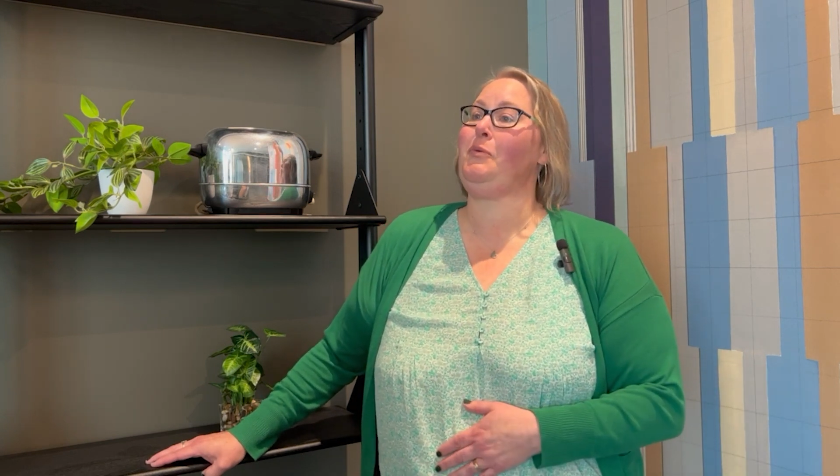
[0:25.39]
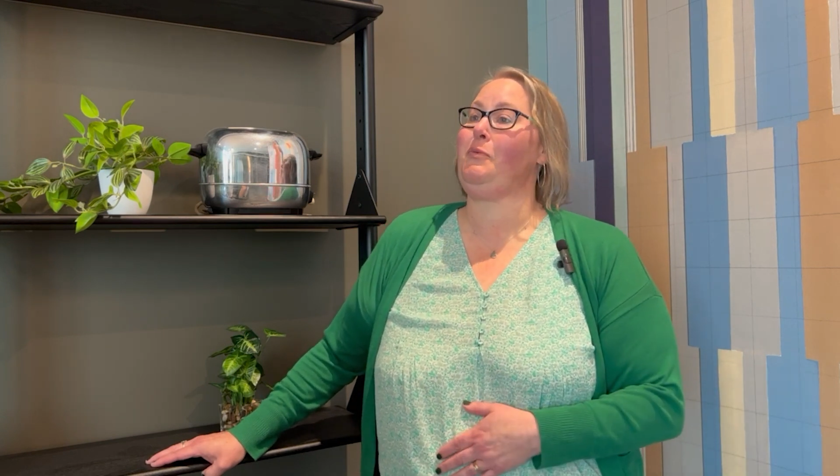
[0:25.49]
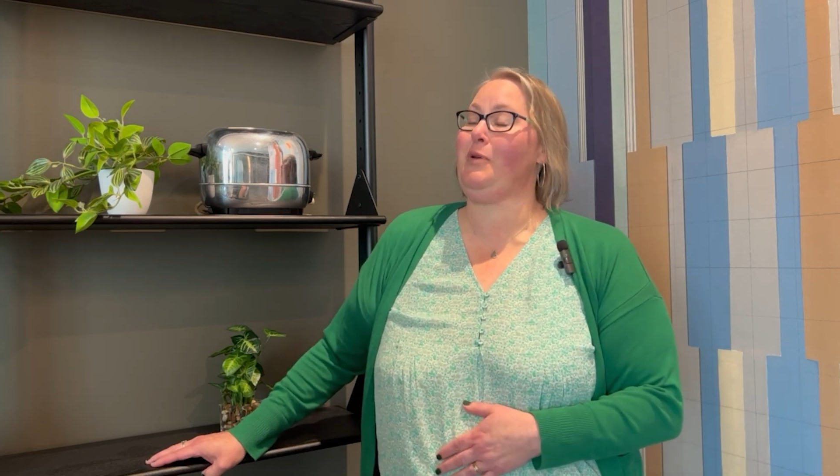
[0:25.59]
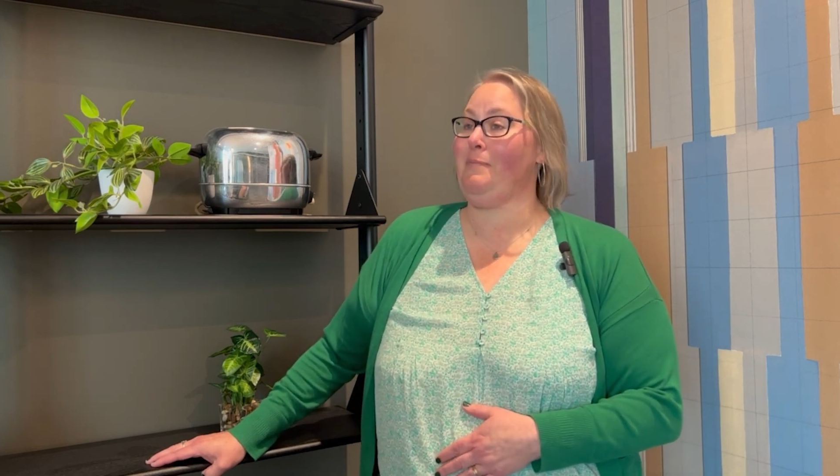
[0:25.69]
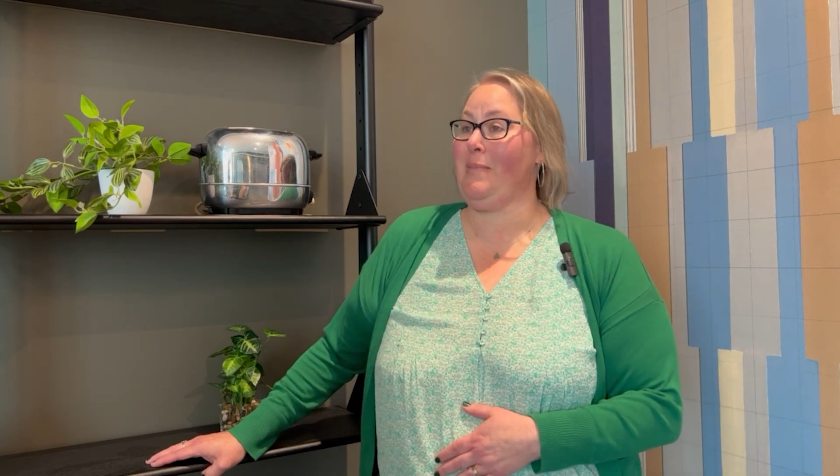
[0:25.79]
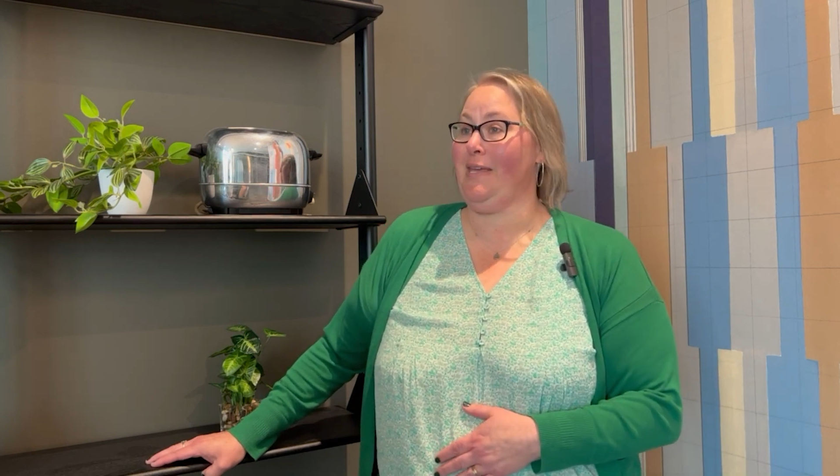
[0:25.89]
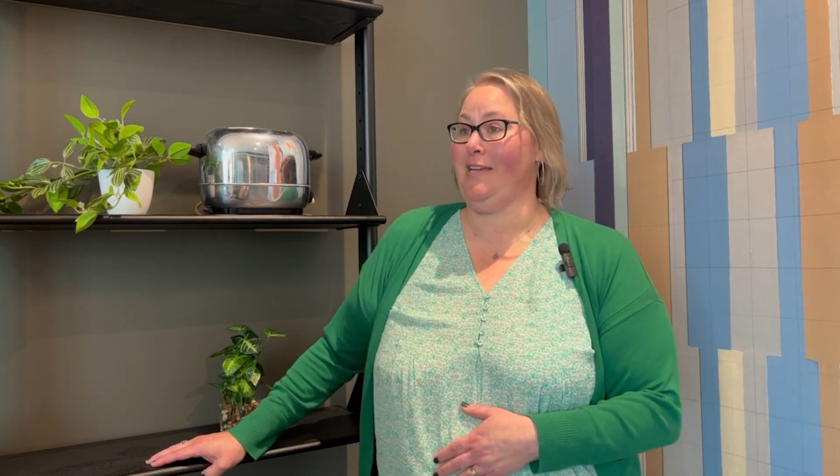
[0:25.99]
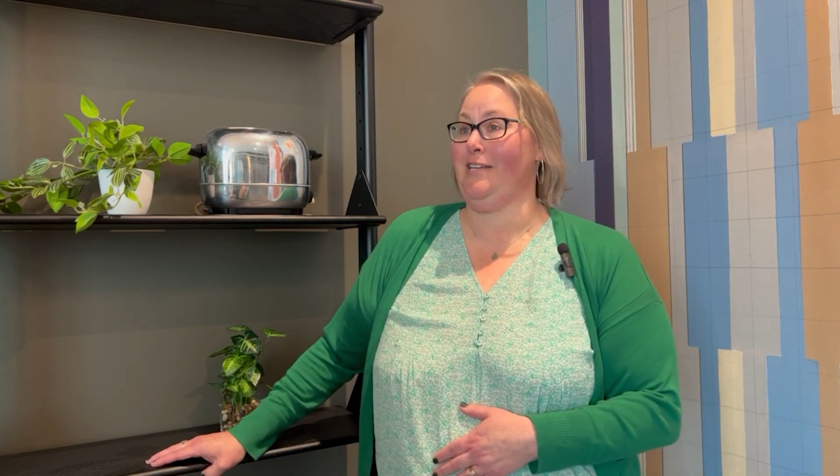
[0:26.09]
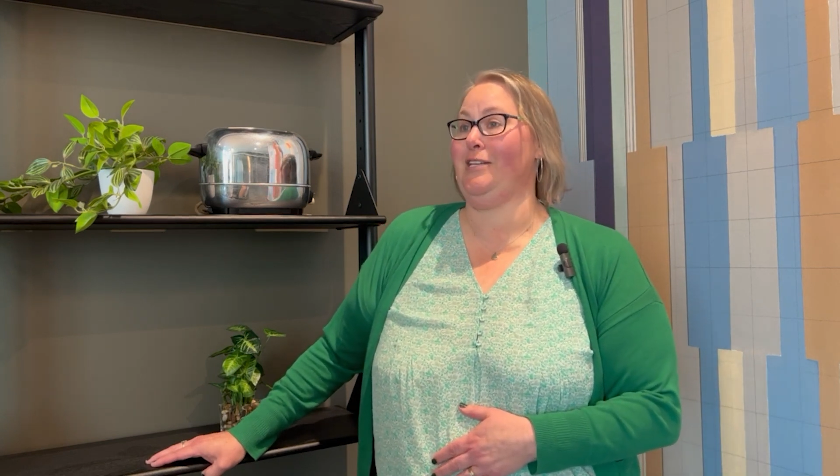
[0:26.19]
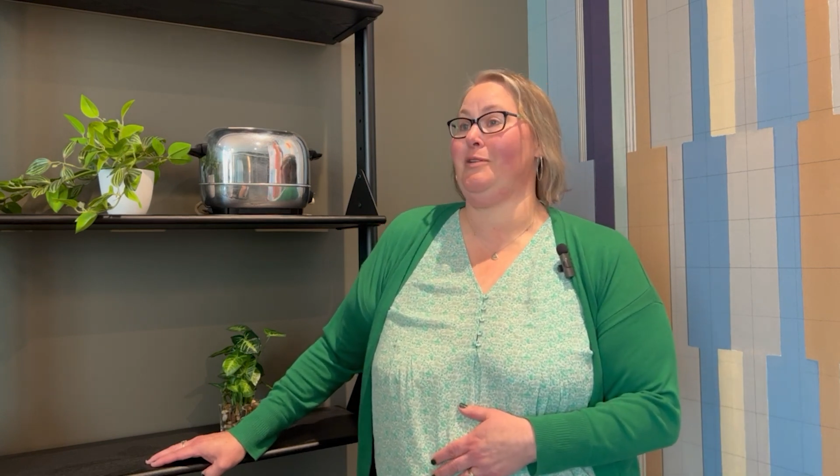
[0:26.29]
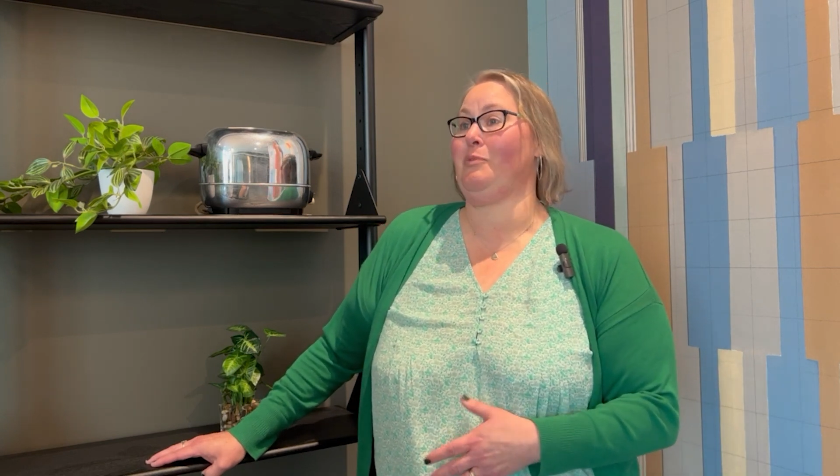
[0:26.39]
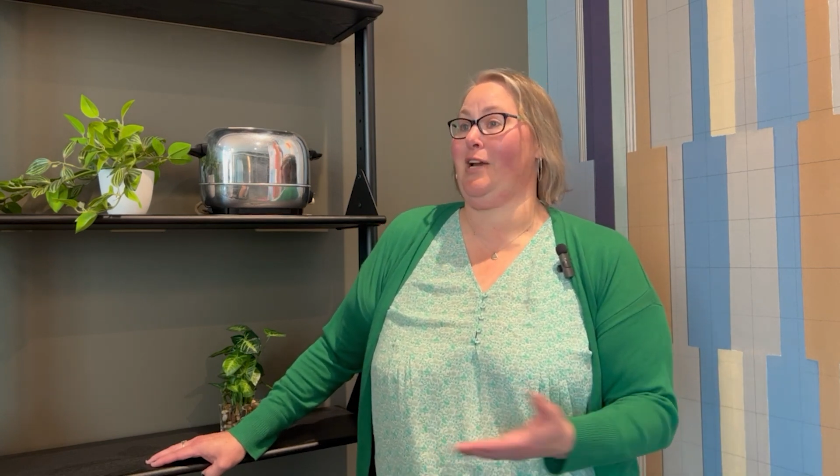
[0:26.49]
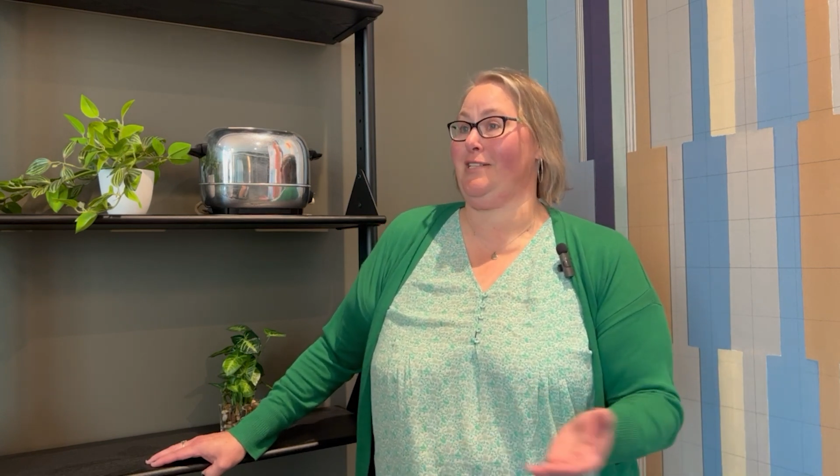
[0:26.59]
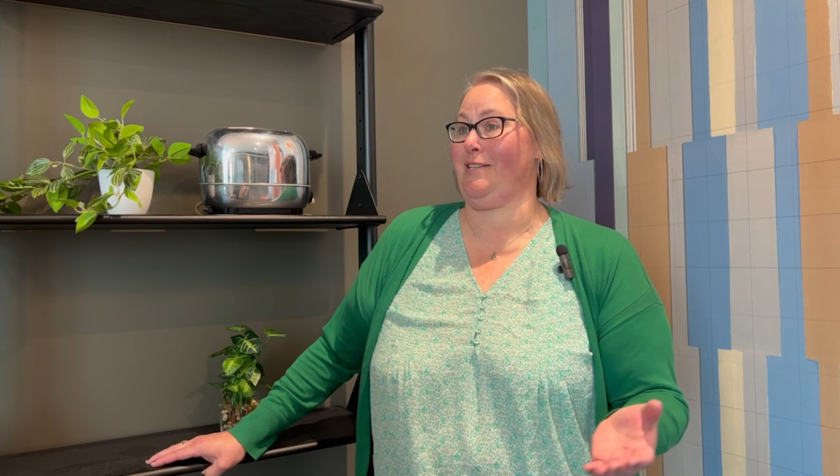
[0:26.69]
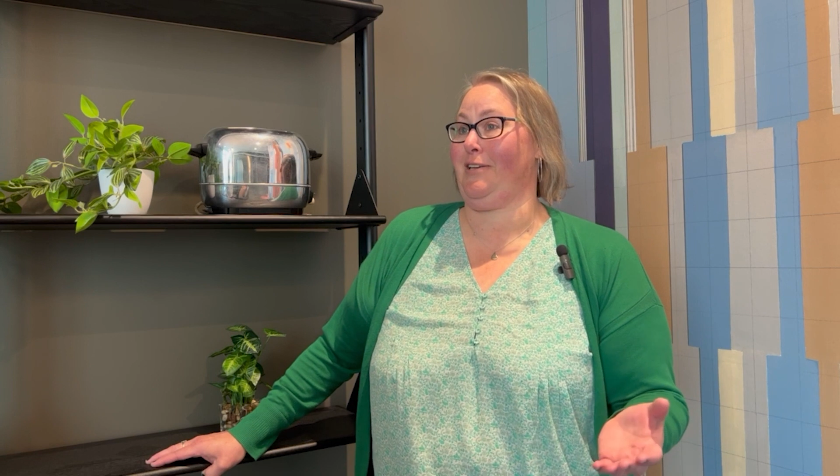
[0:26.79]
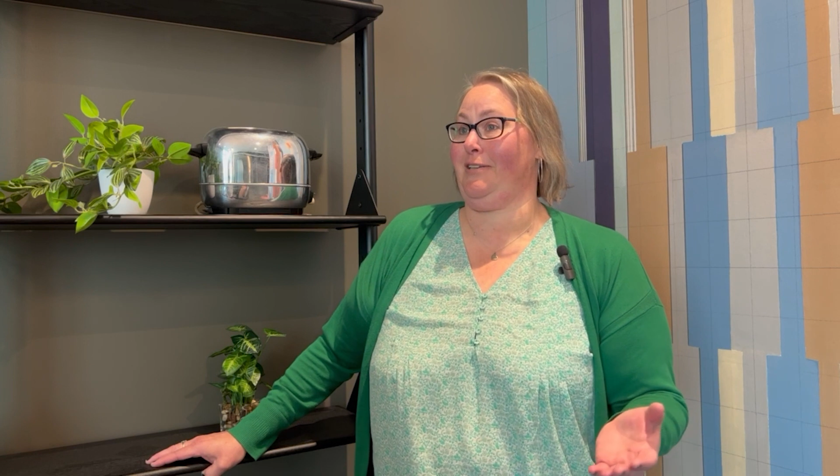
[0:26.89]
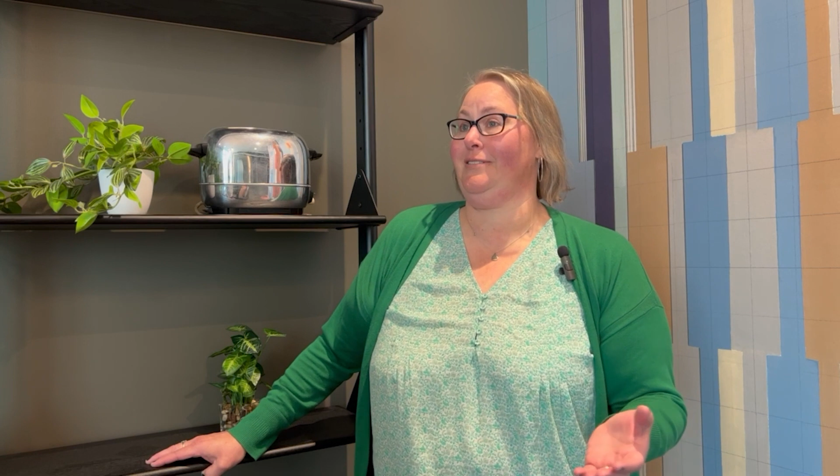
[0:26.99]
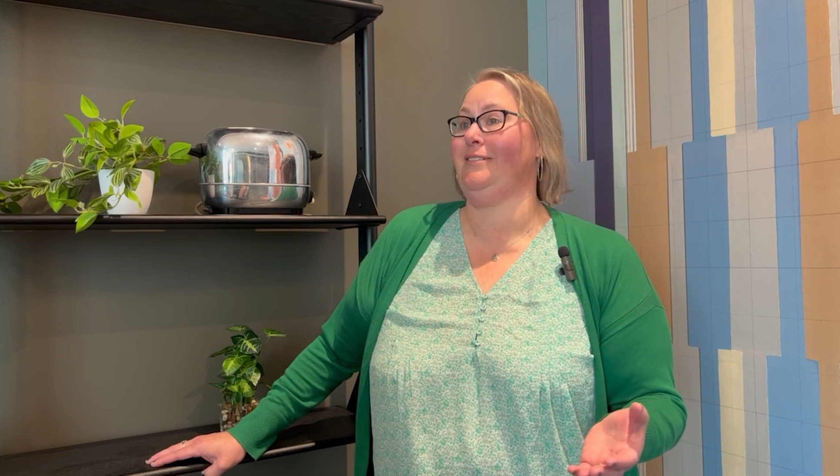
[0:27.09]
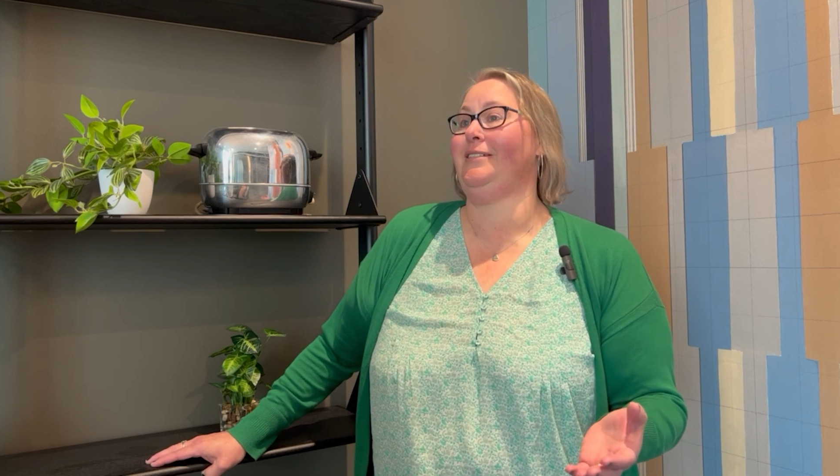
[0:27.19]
women in Nebraska